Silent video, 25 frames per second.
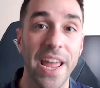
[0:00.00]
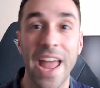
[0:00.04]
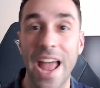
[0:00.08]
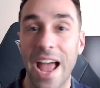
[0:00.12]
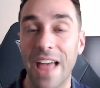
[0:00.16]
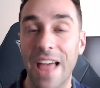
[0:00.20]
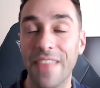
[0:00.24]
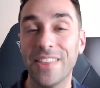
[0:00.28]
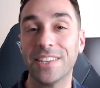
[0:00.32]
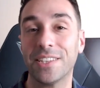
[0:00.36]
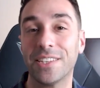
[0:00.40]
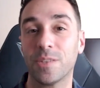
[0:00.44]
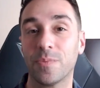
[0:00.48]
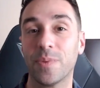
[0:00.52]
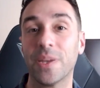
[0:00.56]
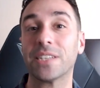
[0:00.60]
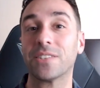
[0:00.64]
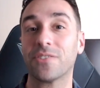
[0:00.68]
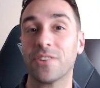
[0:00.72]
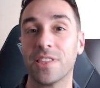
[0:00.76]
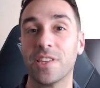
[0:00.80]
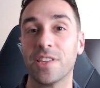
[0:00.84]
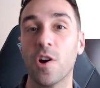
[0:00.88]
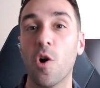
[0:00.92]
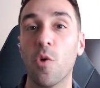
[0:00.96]
And this is
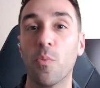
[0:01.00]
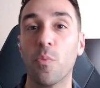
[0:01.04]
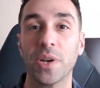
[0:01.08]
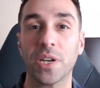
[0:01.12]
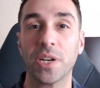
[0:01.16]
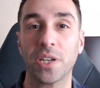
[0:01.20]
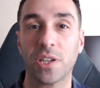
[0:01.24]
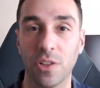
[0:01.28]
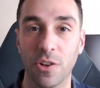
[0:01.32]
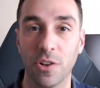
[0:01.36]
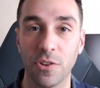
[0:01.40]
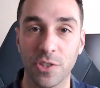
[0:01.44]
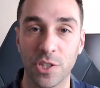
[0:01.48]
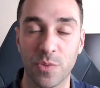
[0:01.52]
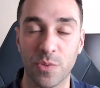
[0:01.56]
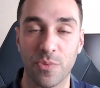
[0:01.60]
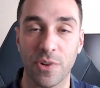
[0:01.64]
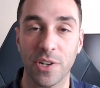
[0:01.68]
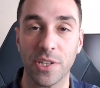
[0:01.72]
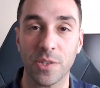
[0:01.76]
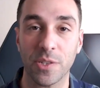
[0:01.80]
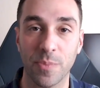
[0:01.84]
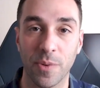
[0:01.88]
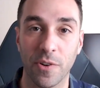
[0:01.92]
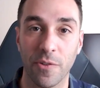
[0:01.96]
basically the open-closed
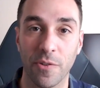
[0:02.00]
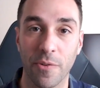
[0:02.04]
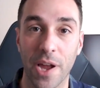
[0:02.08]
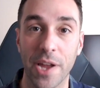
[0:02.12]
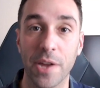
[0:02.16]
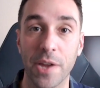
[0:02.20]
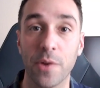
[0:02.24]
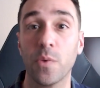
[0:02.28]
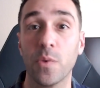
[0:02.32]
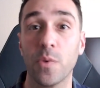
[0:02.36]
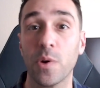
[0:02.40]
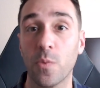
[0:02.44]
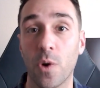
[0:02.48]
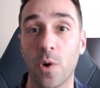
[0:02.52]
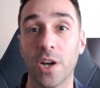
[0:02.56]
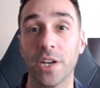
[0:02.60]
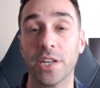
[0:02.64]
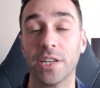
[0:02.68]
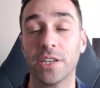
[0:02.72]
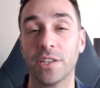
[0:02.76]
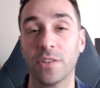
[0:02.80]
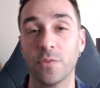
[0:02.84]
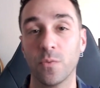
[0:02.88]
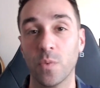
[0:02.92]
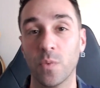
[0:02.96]
principle, right? We,
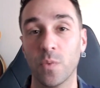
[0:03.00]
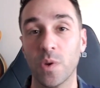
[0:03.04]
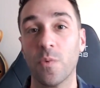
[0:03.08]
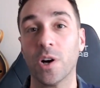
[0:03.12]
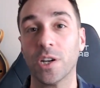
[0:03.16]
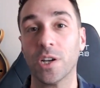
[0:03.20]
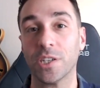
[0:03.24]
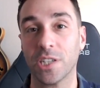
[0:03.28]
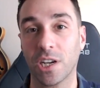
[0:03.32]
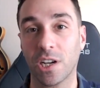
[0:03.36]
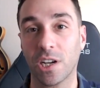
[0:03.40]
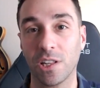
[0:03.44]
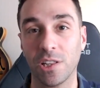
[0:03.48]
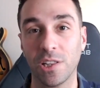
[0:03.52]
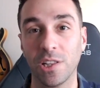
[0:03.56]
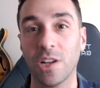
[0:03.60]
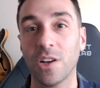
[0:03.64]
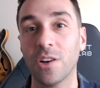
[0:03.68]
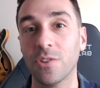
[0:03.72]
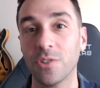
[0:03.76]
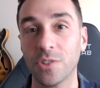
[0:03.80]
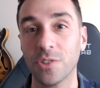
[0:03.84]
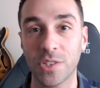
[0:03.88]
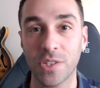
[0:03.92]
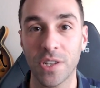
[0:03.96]
wanted, we want to
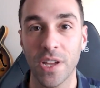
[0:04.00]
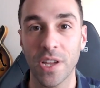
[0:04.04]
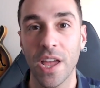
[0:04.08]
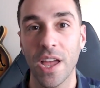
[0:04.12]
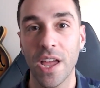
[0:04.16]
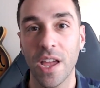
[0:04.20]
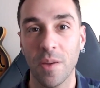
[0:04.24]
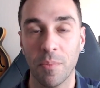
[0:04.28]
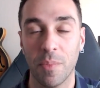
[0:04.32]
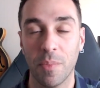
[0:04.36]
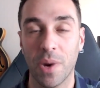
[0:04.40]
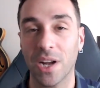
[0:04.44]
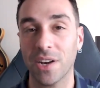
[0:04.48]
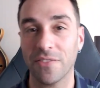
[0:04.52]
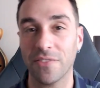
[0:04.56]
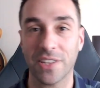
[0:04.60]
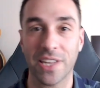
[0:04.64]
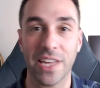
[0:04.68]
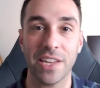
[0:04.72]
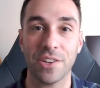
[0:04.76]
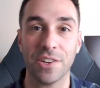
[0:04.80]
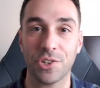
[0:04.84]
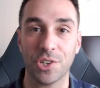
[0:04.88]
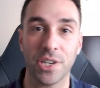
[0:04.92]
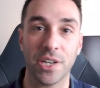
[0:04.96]
close
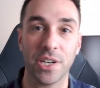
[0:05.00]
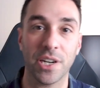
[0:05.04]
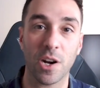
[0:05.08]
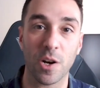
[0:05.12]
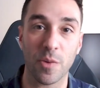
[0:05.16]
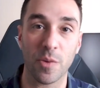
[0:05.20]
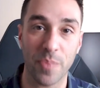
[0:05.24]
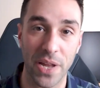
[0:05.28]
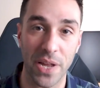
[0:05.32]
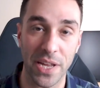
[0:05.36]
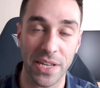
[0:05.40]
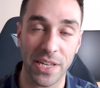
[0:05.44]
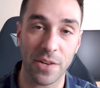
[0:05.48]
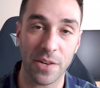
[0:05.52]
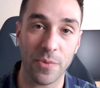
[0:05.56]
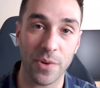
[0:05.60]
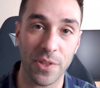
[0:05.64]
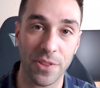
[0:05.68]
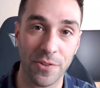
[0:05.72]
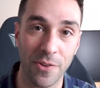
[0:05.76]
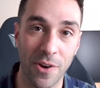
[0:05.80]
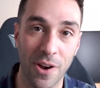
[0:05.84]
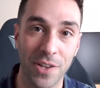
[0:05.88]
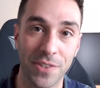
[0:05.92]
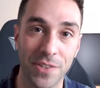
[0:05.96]
modification in our banking
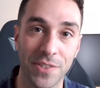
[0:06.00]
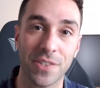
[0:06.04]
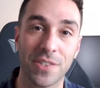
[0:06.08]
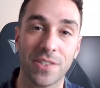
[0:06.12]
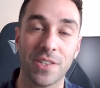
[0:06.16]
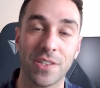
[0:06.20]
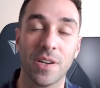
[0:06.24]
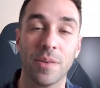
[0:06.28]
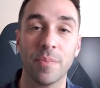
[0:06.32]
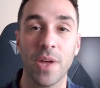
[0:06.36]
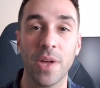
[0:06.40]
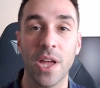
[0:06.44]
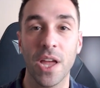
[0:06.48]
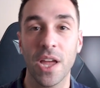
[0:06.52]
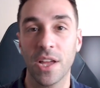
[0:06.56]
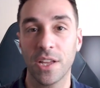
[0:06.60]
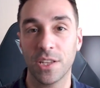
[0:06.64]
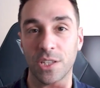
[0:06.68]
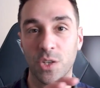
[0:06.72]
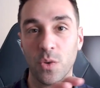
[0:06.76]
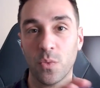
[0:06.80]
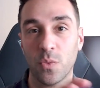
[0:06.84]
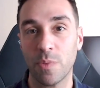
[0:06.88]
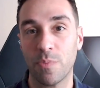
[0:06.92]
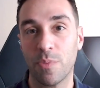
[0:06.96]
withdraw system,
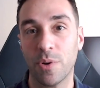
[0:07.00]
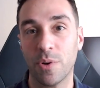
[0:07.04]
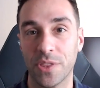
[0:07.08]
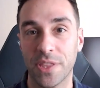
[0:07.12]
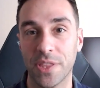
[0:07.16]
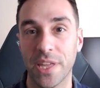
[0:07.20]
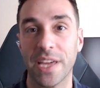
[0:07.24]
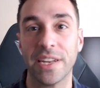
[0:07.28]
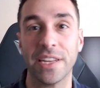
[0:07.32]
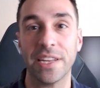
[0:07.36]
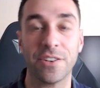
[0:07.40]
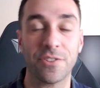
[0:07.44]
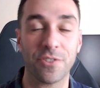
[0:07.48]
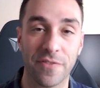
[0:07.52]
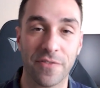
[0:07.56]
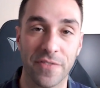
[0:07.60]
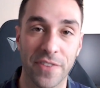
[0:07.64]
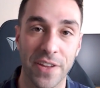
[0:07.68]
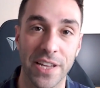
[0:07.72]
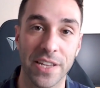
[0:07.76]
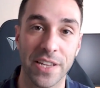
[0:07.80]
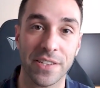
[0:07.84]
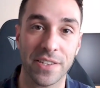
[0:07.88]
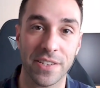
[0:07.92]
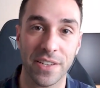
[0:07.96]
so we put that
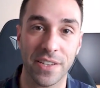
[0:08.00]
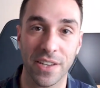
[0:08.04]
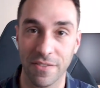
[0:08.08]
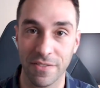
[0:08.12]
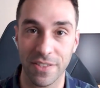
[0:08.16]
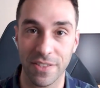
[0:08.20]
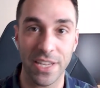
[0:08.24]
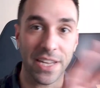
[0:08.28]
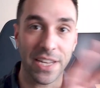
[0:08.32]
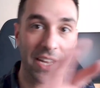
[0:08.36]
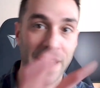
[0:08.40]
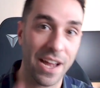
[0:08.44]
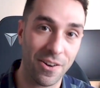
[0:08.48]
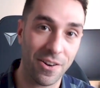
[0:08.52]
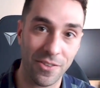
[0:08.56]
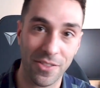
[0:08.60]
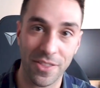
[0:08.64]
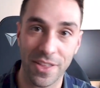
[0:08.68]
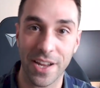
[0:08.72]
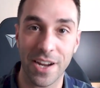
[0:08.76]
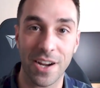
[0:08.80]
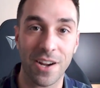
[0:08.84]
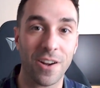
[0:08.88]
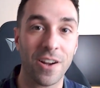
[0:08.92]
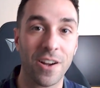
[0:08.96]
interface of the account
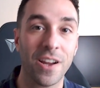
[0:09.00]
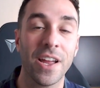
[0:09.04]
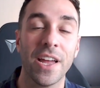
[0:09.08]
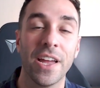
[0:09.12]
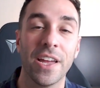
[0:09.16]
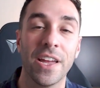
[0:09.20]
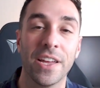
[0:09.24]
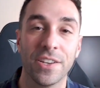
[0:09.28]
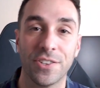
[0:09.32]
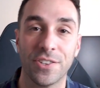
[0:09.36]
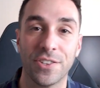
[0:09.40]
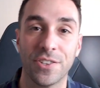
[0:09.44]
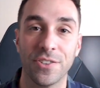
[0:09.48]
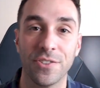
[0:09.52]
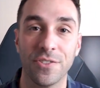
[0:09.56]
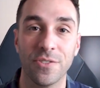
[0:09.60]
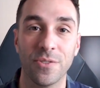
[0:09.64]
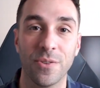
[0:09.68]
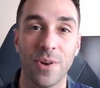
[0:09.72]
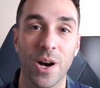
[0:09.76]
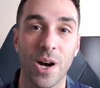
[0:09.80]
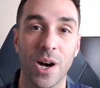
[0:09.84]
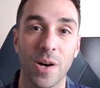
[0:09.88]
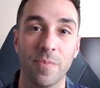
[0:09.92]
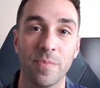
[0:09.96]
there
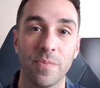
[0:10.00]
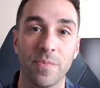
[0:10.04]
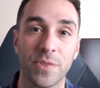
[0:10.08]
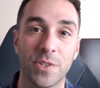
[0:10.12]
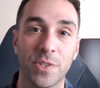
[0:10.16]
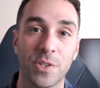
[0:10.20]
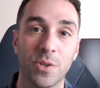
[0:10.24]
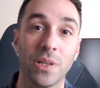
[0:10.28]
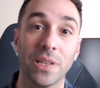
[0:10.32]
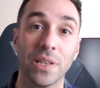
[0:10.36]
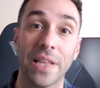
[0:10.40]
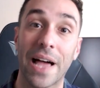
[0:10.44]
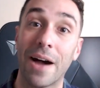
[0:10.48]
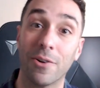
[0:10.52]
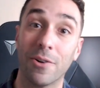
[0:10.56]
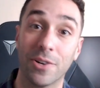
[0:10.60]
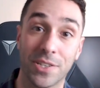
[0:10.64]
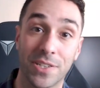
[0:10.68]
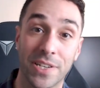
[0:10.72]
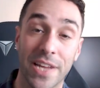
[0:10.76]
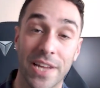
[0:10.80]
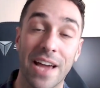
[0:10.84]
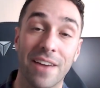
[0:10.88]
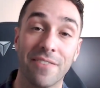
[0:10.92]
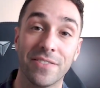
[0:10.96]
to, um, to allow us
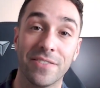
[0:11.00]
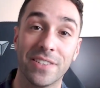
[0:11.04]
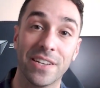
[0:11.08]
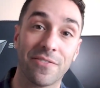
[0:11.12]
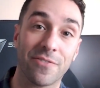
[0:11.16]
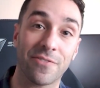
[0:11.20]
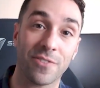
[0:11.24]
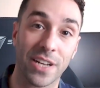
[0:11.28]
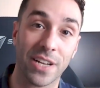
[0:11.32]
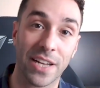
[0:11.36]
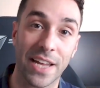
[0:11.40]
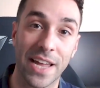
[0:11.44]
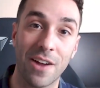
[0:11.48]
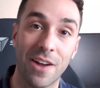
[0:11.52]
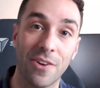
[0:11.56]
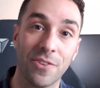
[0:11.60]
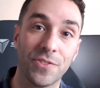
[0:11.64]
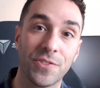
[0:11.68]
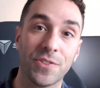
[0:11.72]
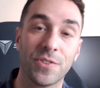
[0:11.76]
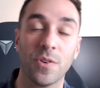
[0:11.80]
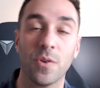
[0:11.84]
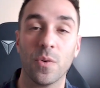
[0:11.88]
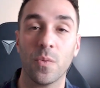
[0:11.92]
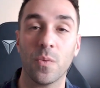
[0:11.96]
to have different
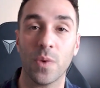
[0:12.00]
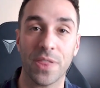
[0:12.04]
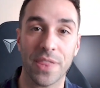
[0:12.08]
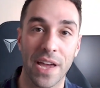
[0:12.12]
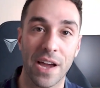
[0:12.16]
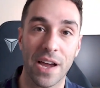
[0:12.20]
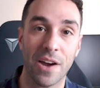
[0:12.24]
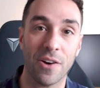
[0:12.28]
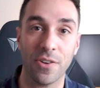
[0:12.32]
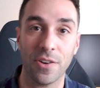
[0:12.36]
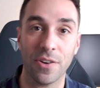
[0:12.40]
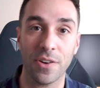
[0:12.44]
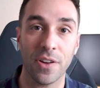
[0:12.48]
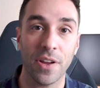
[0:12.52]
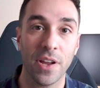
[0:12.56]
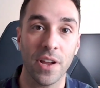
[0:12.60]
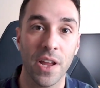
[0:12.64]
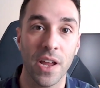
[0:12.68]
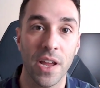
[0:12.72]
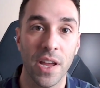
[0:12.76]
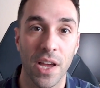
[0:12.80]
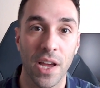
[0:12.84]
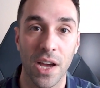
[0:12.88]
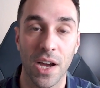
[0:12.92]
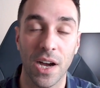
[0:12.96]
accounts without
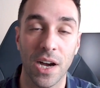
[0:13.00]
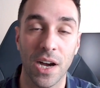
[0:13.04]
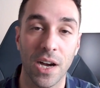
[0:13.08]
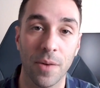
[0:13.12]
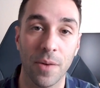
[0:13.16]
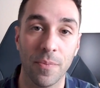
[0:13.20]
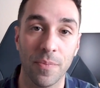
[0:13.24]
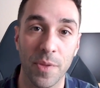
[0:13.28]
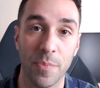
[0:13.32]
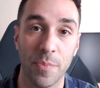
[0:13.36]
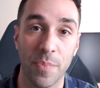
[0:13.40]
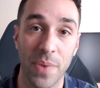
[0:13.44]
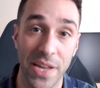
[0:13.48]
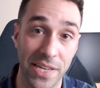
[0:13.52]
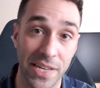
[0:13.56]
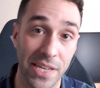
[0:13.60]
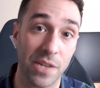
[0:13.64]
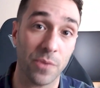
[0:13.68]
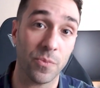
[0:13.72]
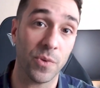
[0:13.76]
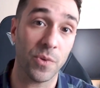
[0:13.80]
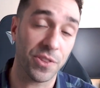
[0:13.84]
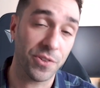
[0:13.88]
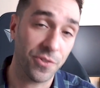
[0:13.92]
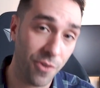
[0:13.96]
um, the banking
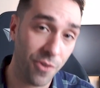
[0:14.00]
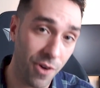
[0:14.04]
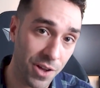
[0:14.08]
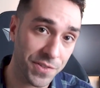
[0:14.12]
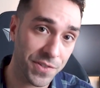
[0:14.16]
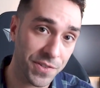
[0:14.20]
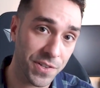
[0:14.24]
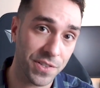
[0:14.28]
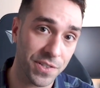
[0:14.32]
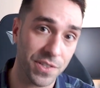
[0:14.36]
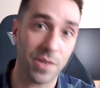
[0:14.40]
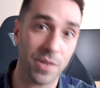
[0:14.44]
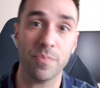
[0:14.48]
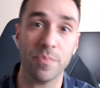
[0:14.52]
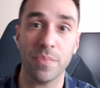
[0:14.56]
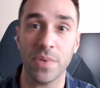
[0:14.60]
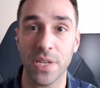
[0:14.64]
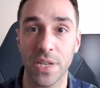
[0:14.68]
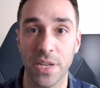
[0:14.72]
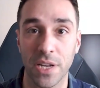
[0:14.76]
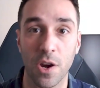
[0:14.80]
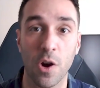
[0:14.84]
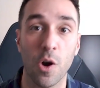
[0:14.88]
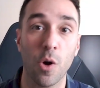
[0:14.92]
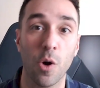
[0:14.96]
withdraw system
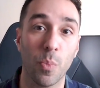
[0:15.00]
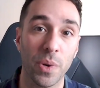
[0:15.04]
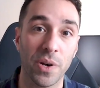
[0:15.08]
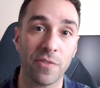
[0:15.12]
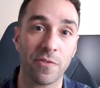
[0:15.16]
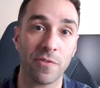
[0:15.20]
being open for